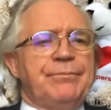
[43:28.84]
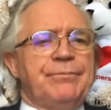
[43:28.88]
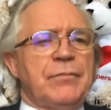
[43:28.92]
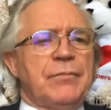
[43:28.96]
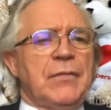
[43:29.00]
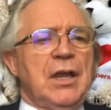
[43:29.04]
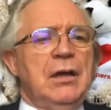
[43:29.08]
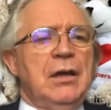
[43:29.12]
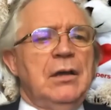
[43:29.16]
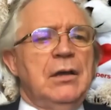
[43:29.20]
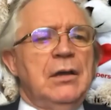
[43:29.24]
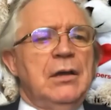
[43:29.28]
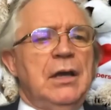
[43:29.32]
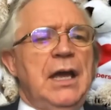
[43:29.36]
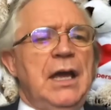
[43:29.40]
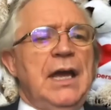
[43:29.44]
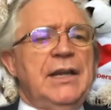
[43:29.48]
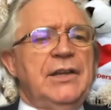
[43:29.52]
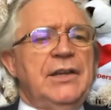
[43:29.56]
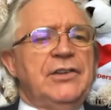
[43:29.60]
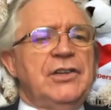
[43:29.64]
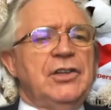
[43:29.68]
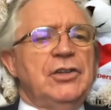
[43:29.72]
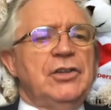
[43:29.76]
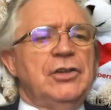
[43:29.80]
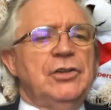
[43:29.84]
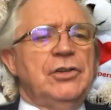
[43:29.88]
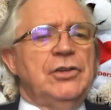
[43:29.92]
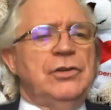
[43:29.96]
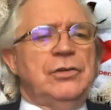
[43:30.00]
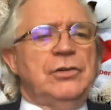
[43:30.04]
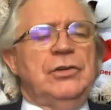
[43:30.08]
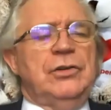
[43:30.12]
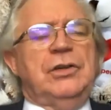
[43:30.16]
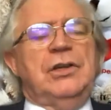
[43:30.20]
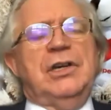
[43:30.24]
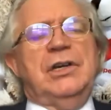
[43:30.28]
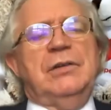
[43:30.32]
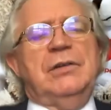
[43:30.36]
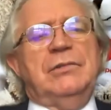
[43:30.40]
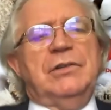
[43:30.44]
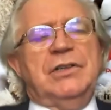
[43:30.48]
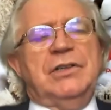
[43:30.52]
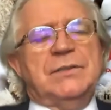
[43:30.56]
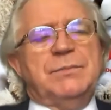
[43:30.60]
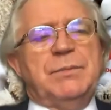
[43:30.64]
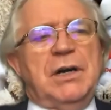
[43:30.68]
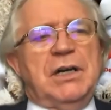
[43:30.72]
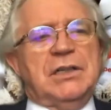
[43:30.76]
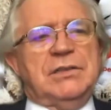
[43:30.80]
Anything that you can keep that is
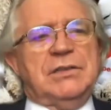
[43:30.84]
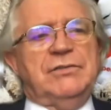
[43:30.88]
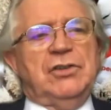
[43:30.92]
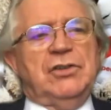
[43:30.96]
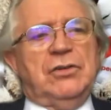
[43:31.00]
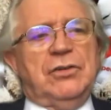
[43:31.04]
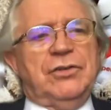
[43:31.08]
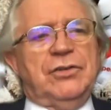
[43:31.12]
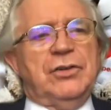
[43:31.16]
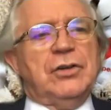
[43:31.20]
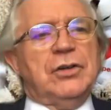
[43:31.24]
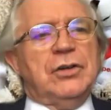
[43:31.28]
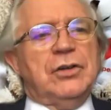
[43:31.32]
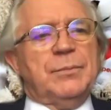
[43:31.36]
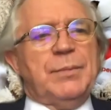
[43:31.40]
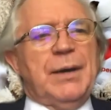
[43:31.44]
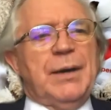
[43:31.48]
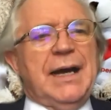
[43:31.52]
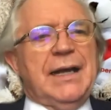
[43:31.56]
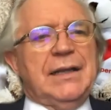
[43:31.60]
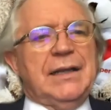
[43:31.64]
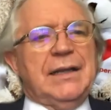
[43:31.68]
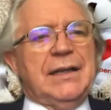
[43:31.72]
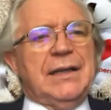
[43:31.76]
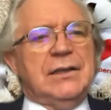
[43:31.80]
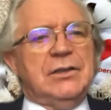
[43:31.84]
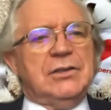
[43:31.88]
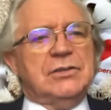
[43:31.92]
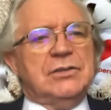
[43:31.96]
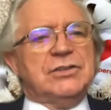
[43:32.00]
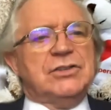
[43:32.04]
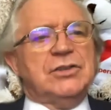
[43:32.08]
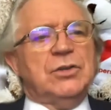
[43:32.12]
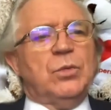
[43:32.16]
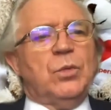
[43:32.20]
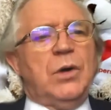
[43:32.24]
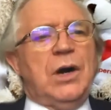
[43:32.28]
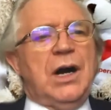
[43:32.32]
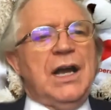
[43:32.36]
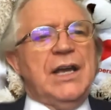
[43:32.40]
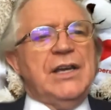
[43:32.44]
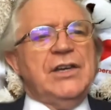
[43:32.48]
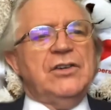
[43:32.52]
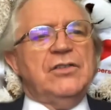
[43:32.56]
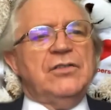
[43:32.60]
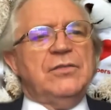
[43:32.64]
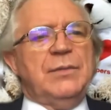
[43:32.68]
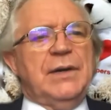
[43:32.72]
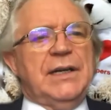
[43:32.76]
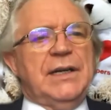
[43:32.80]
part of your thought pattern as to why
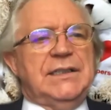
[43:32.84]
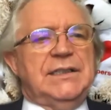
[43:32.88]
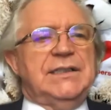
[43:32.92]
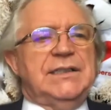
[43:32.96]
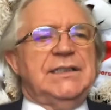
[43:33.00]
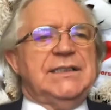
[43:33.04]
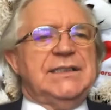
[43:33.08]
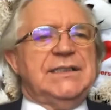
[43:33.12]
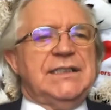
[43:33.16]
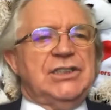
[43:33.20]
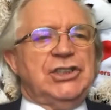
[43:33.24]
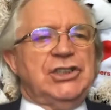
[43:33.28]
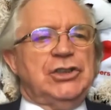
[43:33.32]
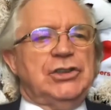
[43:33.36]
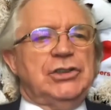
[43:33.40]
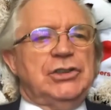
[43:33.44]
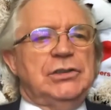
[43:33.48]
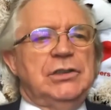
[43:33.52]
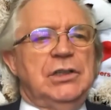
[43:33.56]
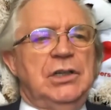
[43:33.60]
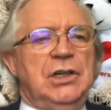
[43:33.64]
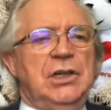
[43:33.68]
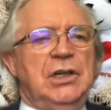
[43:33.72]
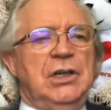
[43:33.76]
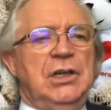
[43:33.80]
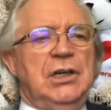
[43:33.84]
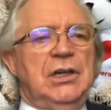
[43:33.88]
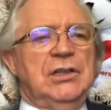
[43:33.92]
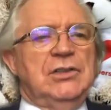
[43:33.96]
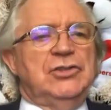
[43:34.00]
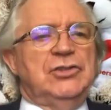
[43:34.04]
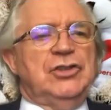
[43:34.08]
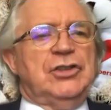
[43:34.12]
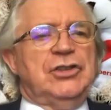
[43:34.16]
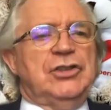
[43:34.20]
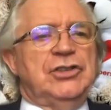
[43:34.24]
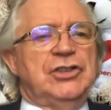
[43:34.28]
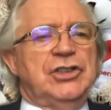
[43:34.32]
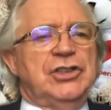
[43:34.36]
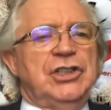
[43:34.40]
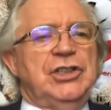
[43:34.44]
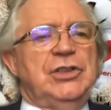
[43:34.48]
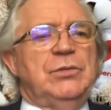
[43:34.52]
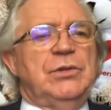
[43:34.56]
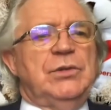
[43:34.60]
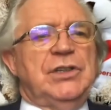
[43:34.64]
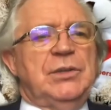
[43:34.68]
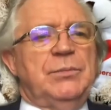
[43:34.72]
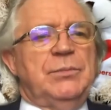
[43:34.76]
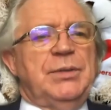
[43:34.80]
you've made the decision to continue
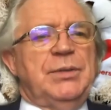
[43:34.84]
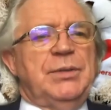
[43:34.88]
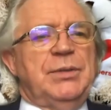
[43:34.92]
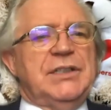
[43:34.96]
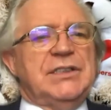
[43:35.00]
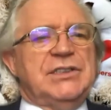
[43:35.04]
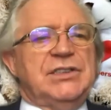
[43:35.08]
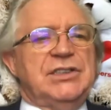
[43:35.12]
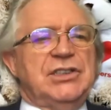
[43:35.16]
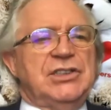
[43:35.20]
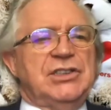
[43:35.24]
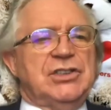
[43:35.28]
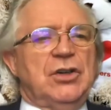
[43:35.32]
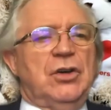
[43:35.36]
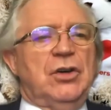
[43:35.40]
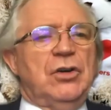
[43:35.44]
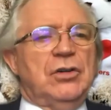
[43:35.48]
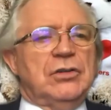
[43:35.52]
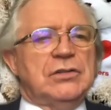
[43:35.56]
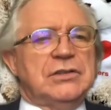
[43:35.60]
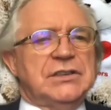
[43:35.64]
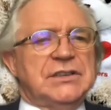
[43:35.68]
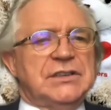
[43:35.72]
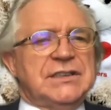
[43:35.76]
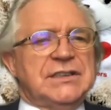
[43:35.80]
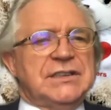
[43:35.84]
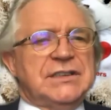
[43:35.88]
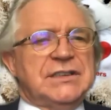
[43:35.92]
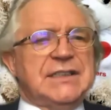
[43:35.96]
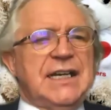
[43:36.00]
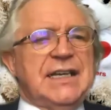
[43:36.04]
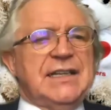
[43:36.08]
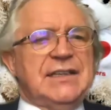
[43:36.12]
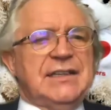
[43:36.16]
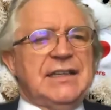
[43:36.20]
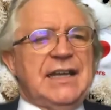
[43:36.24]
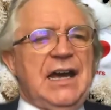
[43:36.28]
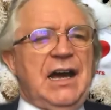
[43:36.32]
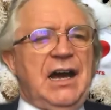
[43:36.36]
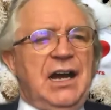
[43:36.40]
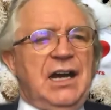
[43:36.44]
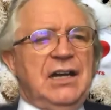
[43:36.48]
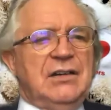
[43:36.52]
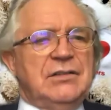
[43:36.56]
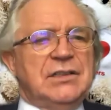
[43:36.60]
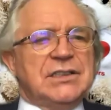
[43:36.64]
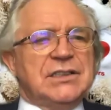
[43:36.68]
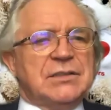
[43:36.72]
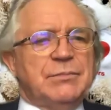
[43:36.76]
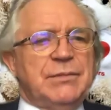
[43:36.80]
with the business, or to say that they're high
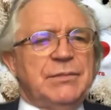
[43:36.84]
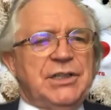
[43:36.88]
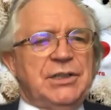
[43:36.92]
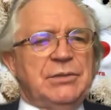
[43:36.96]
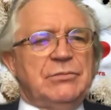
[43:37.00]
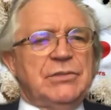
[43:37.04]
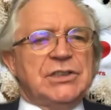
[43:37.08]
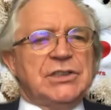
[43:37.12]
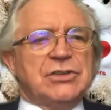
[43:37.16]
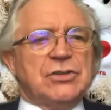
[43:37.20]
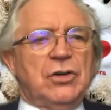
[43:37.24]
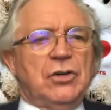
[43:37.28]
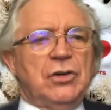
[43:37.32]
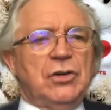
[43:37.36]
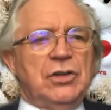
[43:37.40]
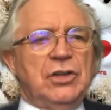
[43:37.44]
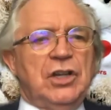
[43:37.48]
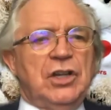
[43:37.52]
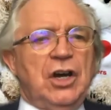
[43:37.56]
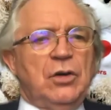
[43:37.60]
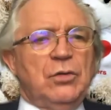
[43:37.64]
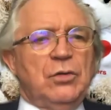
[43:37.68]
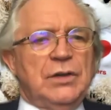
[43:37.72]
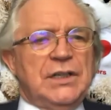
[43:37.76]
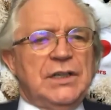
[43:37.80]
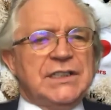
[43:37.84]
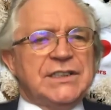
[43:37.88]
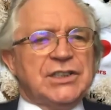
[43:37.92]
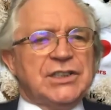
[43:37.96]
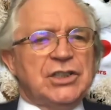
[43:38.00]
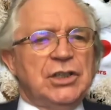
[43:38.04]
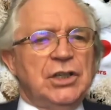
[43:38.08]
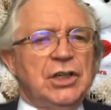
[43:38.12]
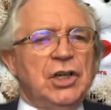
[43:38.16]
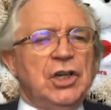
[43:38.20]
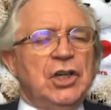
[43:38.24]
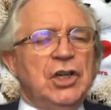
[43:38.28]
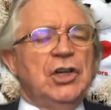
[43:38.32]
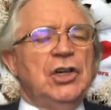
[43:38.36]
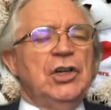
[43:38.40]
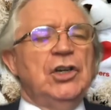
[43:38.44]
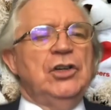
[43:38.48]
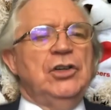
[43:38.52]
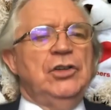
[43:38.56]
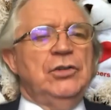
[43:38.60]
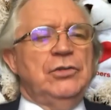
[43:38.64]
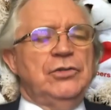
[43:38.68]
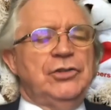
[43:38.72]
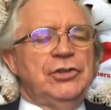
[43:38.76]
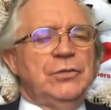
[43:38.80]
risk, medium risk, or low risk,
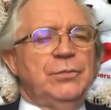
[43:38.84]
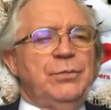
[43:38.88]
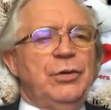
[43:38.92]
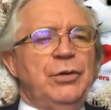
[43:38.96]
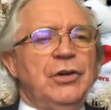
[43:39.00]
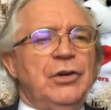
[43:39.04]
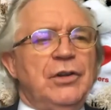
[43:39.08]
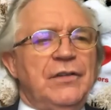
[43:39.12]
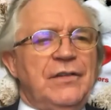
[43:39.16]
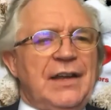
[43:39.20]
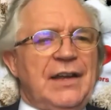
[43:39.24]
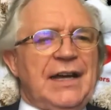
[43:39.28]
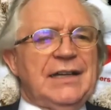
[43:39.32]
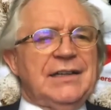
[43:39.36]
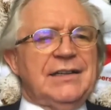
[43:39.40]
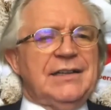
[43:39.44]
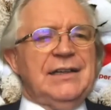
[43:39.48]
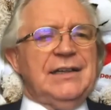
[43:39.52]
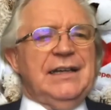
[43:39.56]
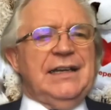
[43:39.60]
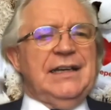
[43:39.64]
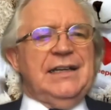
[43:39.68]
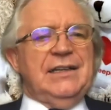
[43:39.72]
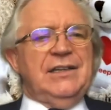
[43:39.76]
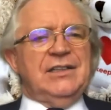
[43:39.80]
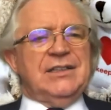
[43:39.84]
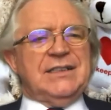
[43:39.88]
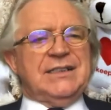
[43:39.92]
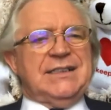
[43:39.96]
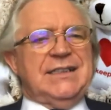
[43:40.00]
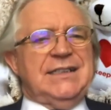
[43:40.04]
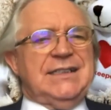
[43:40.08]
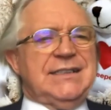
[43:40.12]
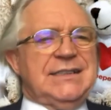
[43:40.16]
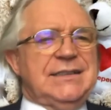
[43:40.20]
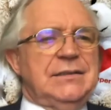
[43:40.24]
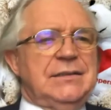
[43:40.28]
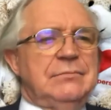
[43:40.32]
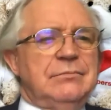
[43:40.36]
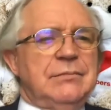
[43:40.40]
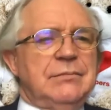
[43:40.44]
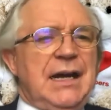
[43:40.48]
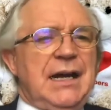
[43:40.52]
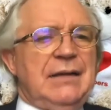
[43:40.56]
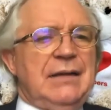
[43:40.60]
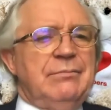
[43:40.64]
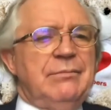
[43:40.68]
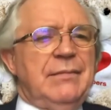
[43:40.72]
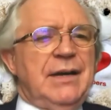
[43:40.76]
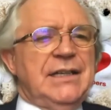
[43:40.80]
you should put that in the system
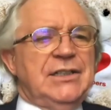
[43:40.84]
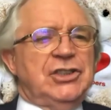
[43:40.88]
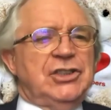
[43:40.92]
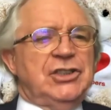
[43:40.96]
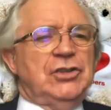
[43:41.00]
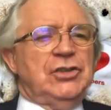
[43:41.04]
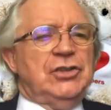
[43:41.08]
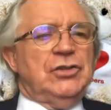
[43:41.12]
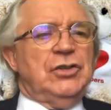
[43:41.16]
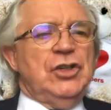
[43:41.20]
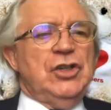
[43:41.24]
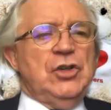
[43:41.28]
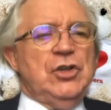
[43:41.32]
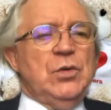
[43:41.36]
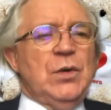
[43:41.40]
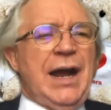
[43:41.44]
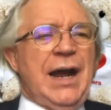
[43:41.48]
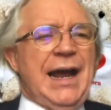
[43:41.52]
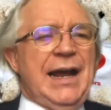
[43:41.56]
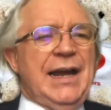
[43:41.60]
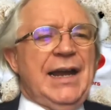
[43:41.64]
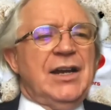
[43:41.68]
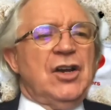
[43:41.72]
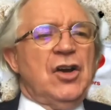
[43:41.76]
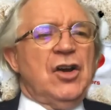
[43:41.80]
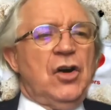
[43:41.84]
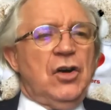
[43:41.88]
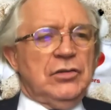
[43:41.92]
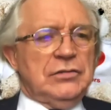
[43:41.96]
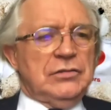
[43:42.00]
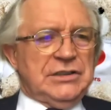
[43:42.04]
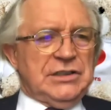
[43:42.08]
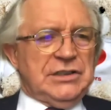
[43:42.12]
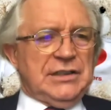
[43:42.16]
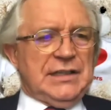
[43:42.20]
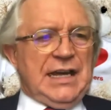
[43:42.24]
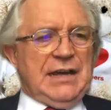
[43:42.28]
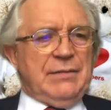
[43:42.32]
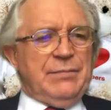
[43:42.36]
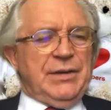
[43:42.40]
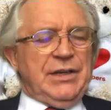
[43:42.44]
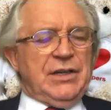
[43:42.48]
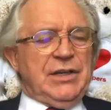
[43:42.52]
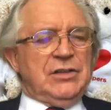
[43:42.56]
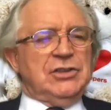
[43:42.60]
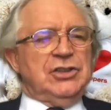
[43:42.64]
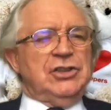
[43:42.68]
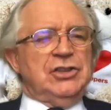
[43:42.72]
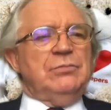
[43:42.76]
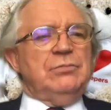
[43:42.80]
and make sure you hang on to that,
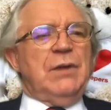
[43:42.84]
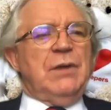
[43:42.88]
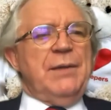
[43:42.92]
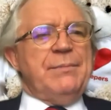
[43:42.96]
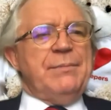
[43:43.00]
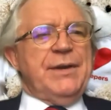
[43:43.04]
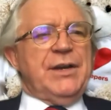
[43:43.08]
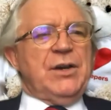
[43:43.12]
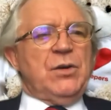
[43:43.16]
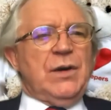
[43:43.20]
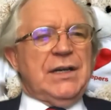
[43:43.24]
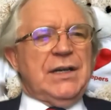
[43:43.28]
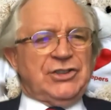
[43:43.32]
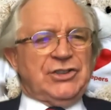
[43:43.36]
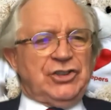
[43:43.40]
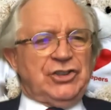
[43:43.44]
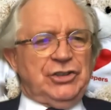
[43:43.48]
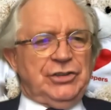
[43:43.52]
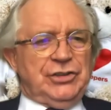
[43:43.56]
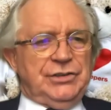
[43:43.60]
because you might be questioned.